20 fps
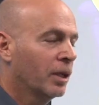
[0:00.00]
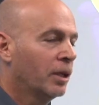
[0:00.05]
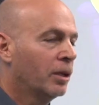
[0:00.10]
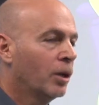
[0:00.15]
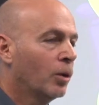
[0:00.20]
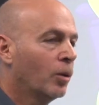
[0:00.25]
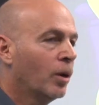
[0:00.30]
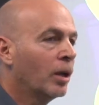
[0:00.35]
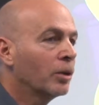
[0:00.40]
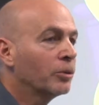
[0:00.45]
He
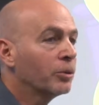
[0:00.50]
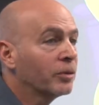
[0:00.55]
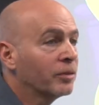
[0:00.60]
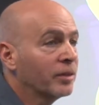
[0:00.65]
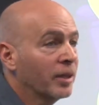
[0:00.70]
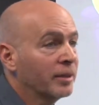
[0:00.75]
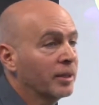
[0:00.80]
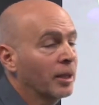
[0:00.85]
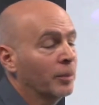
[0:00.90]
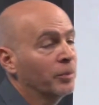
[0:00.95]
knows how to
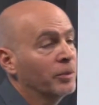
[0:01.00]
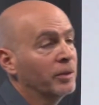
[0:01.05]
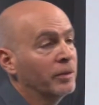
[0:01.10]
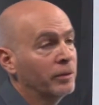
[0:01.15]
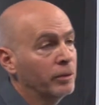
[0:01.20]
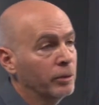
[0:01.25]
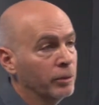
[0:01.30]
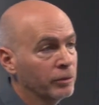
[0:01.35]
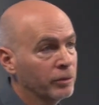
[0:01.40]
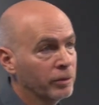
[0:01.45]
set up
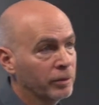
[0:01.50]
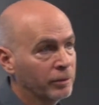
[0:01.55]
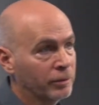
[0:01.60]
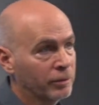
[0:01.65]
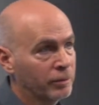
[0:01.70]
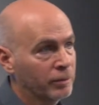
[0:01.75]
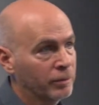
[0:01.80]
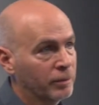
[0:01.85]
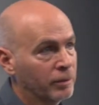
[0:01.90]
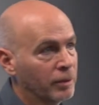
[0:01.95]
his
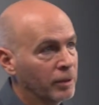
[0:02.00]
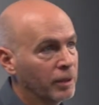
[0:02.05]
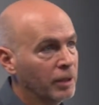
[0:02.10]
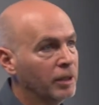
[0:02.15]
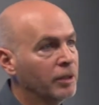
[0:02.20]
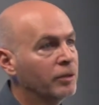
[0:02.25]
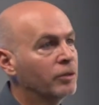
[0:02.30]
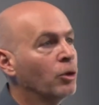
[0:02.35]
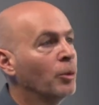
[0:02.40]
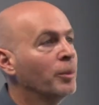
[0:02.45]
users.
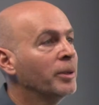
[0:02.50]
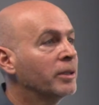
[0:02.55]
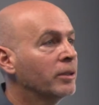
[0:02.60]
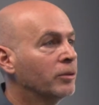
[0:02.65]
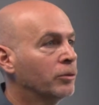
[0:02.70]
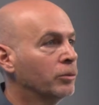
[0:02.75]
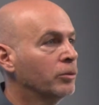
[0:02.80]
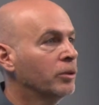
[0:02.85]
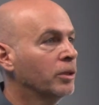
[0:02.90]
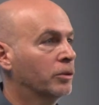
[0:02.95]
He's
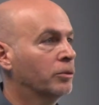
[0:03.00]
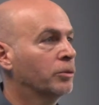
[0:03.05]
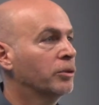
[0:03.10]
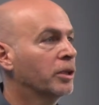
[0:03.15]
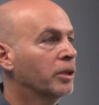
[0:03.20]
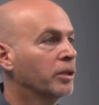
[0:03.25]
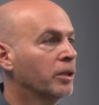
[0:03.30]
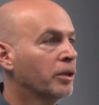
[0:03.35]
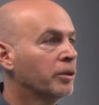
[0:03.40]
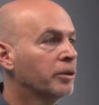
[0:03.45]
committed to
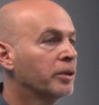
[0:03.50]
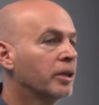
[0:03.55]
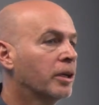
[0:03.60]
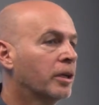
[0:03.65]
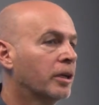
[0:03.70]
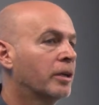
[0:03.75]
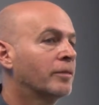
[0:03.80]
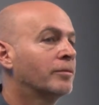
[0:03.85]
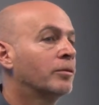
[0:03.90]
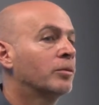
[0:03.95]
the learning
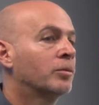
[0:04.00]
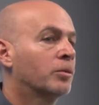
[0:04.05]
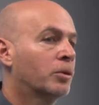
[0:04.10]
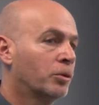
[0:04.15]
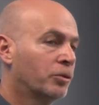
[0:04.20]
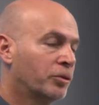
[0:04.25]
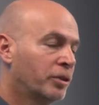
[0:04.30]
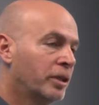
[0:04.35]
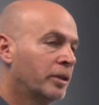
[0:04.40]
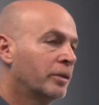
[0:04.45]
curve of
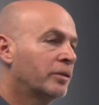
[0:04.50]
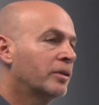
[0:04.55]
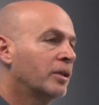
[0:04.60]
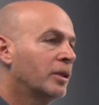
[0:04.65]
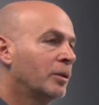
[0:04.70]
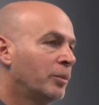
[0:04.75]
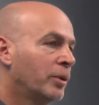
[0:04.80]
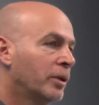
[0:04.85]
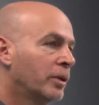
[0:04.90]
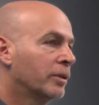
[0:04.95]

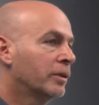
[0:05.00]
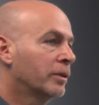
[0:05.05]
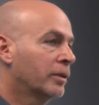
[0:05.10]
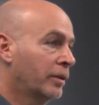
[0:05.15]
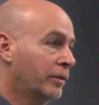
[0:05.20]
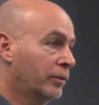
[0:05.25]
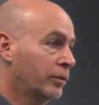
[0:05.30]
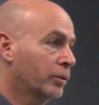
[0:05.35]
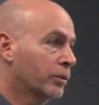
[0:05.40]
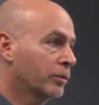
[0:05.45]
continuously building
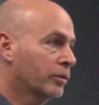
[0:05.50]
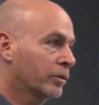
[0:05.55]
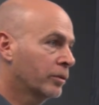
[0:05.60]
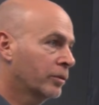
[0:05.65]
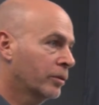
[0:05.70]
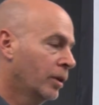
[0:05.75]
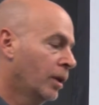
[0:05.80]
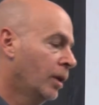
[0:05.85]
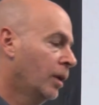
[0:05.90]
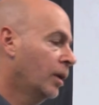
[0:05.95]
his
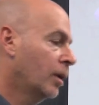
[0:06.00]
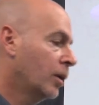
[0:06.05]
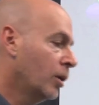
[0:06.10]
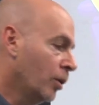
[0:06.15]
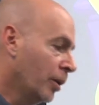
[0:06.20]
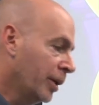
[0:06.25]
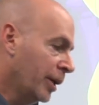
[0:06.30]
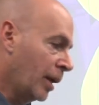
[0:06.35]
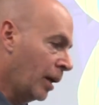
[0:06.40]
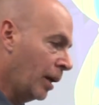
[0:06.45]
users,
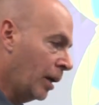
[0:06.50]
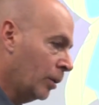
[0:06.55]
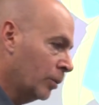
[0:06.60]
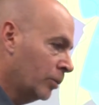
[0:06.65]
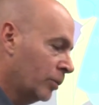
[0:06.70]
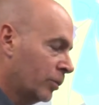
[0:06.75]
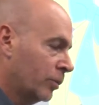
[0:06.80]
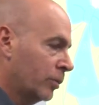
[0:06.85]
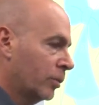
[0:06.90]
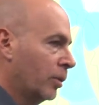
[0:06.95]
going
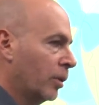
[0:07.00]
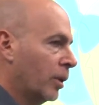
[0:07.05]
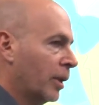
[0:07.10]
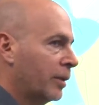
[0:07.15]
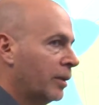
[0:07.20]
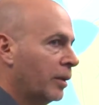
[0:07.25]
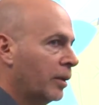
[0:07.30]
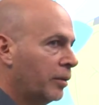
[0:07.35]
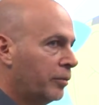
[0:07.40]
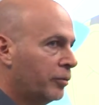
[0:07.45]
out,
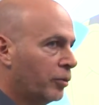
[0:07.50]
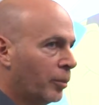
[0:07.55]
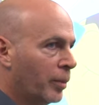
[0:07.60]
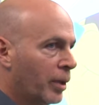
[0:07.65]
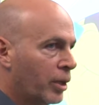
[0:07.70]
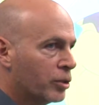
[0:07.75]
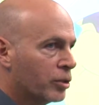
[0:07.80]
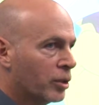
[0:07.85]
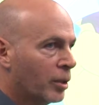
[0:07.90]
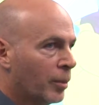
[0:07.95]
collecting
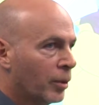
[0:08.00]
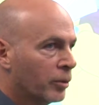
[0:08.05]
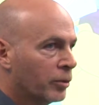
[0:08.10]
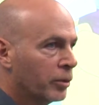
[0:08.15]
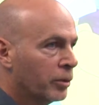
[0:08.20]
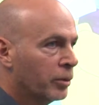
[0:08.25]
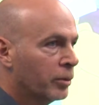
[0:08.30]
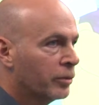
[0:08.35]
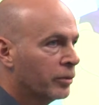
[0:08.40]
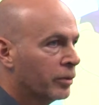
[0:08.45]
information about
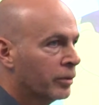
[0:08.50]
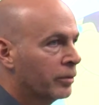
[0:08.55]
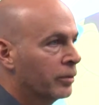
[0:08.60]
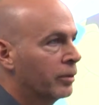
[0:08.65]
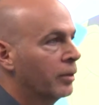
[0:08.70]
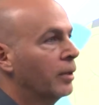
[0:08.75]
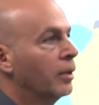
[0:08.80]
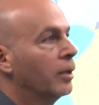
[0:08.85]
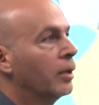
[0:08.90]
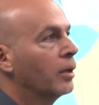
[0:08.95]
the users,
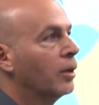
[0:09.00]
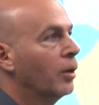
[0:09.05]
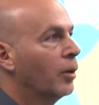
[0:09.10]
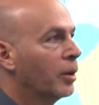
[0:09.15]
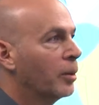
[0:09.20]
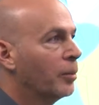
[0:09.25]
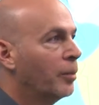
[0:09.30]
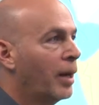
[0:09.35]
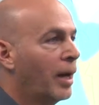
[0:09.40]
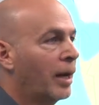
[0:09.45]

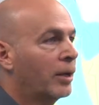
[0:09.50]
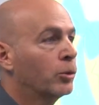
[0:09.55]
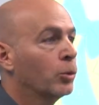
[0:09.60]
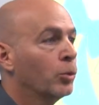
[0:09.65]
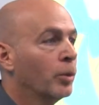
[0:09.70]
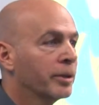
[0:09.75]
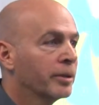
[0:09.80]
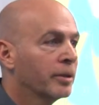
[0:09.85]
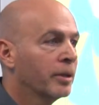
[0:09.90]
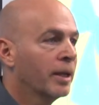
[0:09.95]
going back to
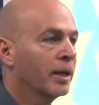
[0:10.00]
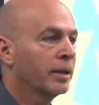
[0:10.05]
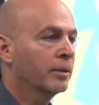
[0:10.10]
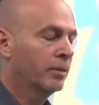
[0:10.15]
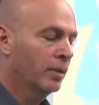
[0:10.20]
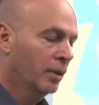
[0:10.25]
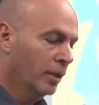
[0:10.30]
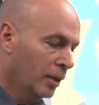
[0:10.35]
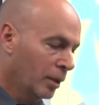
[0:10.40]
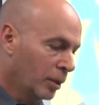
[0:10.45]

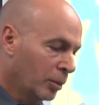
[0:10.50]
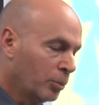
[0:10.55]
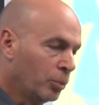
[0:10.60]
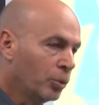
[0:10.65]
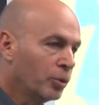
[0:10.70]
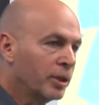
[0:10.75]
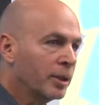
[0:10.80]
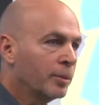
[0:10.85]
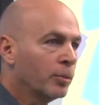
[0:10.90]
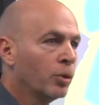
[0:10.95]
Wonderland,
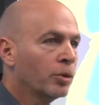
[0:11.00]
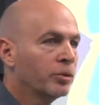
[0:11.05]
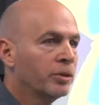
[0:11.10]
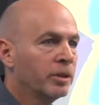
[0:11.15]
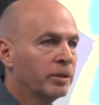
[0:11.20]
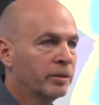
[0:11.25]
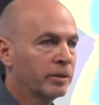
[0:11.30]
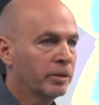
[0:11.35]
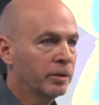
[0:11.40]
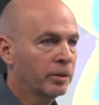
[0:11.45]
putting more
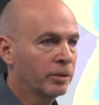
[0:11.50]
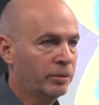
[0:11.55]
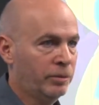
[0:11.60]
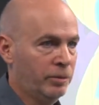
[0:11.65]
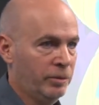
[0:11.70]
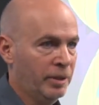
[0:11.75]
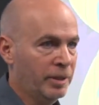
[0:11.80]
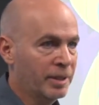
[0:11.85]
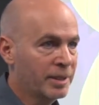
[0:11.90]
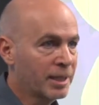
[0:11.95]

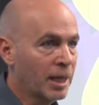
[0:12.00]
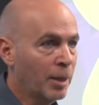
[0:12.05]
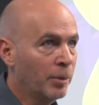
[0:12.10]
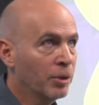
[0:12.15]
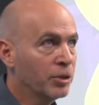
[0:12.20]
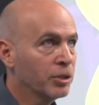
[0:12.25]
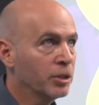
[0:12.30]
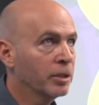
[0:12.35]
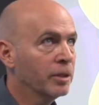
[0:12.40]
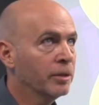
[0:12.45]
details, and
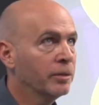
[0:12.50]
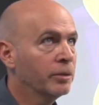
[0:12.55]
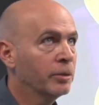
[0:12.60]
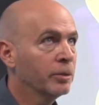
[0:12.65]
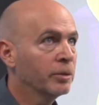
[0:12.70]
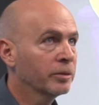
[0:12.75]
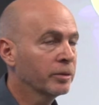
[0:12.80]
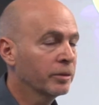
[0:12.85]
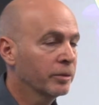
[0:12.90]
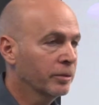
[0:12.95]
establishing his
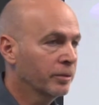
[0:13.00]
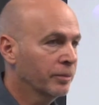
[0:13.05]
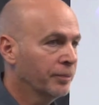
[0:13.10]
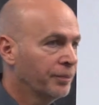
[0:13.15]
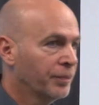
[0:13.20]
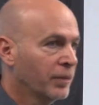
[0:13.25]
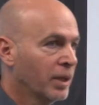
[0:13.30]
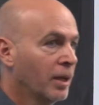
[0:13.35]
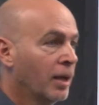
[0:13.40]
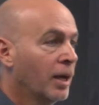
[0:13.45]
users.
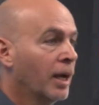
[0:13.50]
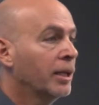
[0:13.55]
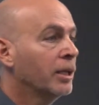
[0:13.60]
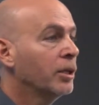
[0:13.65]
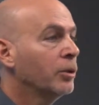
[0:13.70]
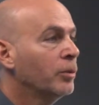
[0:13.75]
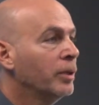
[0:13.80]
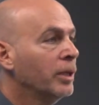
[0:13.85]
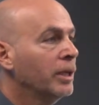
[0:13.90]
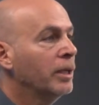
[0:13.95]
And
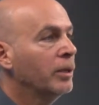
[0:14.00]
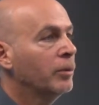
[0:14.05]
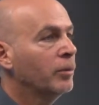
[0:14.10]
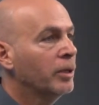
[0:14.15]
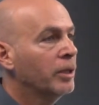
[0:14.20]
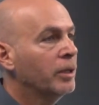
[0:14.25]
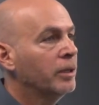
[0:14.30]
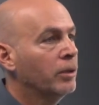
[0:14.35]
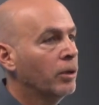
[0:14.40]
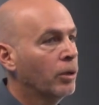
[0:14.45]
he really,
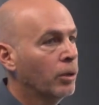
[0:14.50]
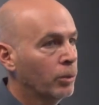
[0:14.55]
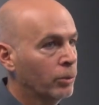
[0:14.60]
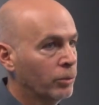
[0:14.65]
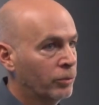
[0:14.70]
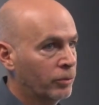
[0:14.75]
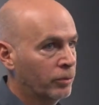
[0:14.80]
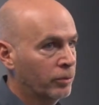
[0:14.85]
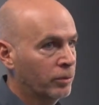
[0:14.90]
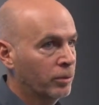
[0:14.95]
really
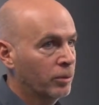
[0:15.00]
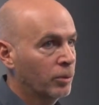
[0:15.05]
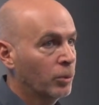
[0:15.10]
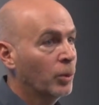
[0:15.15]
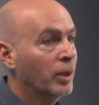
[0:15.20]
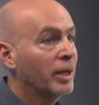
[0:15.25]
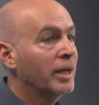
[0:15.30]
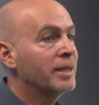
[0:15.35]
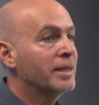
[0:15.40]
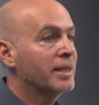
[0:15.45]
knows
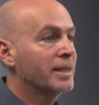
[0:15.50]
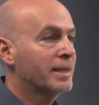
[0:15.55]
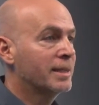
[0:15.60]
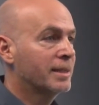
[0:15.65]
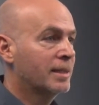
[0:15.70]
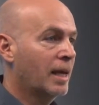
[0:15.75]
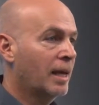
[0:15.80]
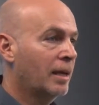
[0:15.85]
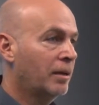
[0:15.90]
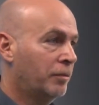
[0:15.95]
when it is
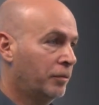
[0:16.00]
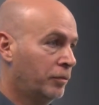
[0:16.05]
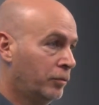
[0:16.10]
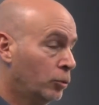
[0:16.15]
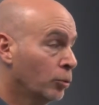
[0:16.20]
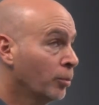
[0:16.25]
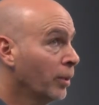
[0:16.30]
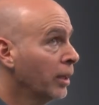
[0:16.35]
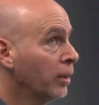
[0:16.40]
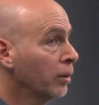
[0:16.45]
safe
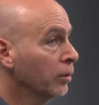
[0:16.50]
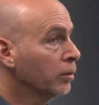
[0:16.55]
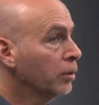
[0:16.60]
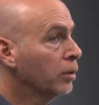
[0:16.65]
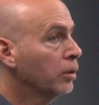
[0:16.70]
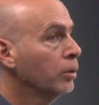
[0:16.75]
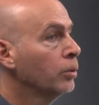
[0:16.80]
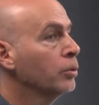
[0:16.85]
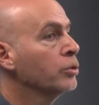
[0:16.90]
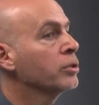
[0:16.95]
to make
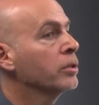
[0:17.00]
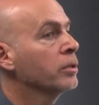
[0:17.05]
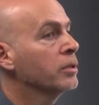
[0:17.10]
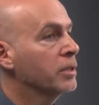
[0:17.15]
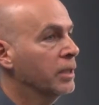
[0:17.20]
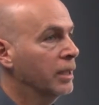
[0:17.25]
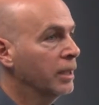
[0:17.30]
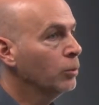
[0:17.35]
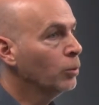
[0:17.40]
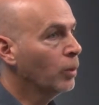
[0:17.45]

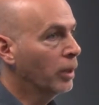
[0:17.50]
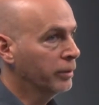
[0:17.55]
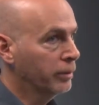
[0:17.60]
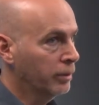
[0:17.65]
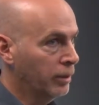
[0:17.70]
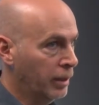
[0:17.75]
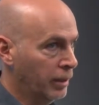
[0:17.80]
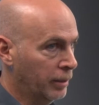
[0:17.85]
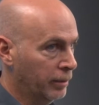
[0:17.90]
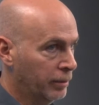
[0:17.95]
conclusions in
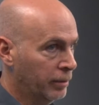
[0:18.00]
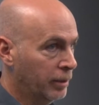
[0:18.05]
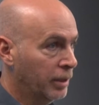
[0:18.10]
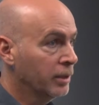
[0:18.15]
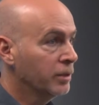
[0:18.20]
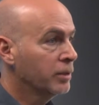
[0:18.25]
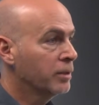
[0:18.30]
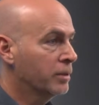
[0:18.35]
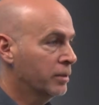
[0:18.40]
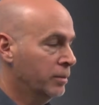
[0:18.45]
Wonderland,
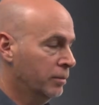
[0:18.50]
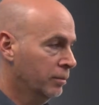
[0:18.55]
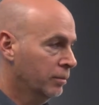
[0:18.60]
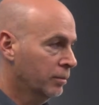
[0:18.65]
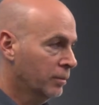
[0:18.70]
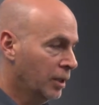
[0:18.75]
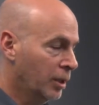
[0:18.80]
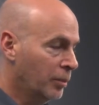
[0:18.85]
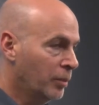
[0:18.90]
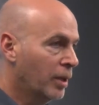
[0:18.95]
in this
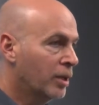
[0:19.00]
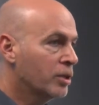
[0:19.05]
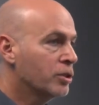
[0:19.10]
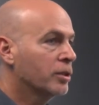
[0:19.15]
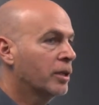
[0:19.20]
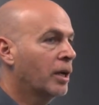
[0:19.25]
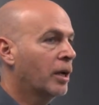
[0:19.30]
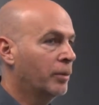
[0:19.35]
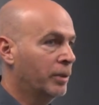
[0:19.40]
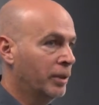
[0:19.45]

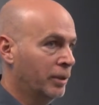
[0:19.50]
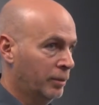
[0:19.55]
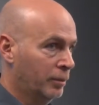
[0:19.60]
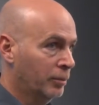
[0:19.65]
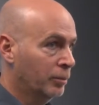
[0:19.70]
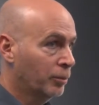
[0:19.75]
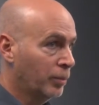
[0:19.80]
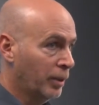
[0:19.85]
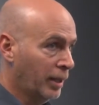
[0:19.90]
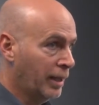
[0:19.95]
imaginary
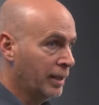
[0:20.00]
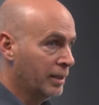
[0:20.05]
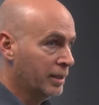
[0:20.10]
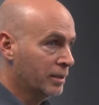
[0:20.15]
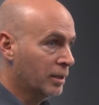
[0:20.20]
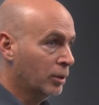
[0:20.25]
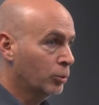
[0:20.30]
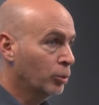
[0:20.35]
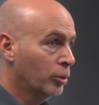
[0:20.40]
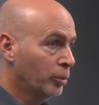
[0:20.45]

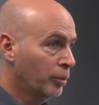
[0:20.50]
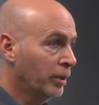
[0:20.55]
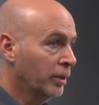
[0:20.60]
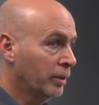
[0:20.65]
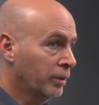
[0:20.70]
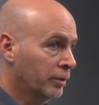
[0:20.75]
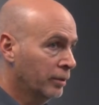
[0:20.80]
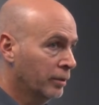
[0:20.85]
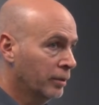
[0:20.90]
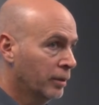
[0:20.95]
place that we
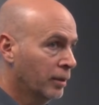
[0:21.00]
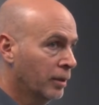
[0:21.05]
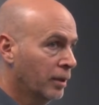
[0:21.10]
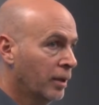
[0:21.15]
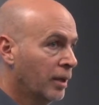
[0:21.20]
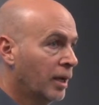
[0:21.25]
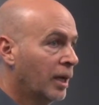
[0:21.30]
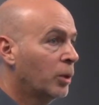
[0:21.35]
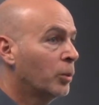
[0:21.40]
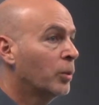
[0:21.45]
build,
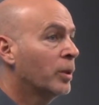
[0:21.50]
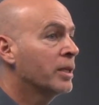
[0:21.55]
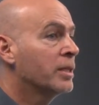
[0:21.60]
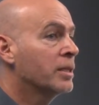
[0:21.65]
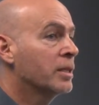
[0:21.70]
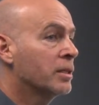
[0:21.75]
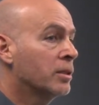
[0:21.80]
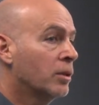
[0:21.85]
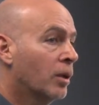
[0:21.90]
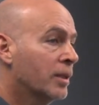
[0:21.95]
and when
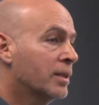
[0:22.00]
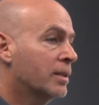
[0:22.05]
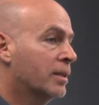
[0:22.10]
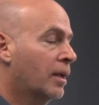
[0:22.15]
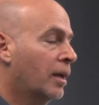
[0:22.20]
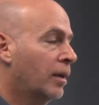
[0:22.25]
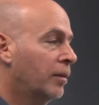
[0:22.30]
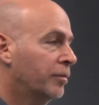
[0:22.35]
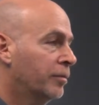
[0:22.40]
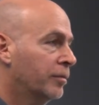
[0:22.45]
it is not
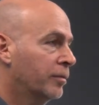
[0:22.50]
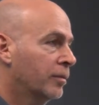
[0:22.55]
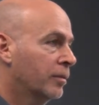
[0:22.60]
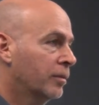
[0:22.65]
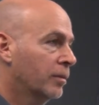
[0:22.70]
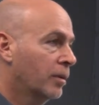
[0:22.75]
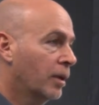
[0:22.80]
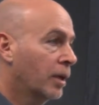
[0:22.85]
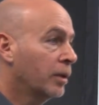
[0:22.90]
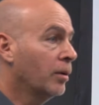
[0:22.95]
safe,
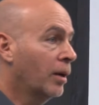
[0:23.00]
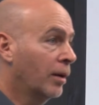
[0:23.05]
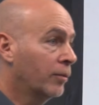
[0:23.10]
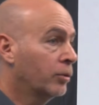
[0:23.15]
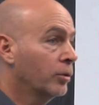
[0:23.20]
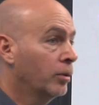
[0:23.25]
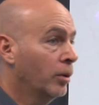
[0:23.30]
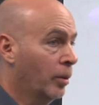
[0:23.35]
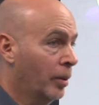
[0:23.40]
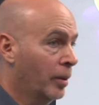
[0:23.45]
and you have
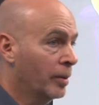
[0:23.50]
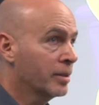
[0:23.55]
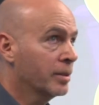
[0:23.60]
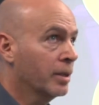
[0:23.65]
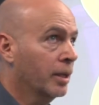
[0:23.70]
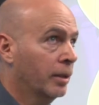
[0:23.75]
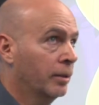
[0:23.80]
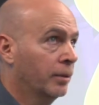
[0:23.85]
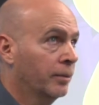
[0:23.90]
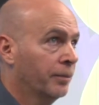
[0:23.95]
to go
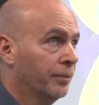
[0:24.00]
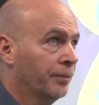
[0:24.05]
outside.